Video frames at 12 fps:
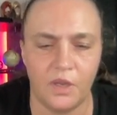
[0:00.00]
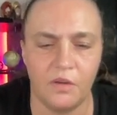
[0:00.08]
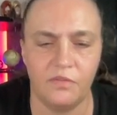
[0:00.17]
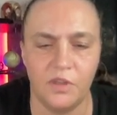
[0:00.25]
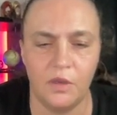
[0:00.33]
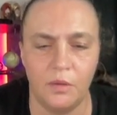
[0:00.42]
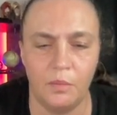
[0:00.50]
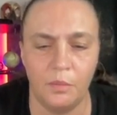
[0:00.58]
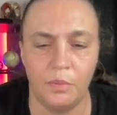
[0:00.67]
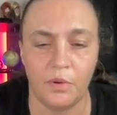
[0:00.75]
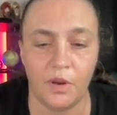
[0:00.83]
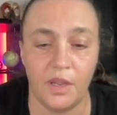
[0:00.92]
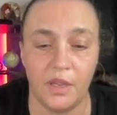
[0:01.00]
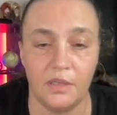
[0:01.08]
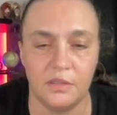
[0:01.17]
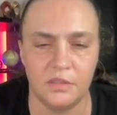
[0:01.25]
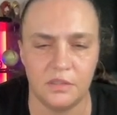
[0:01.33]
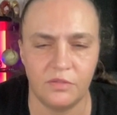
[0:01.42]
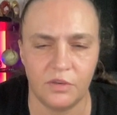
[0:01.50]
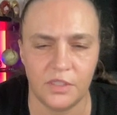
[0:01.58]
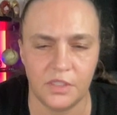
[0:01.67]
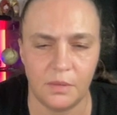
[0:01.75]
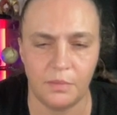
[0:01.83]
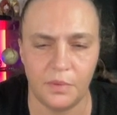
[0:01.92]
of the brand, for
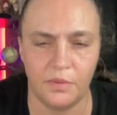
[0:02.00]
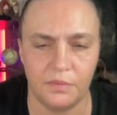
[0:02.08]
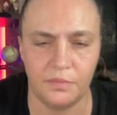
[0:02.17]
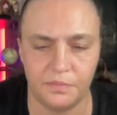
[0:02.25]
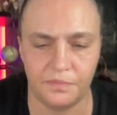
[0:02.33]
example.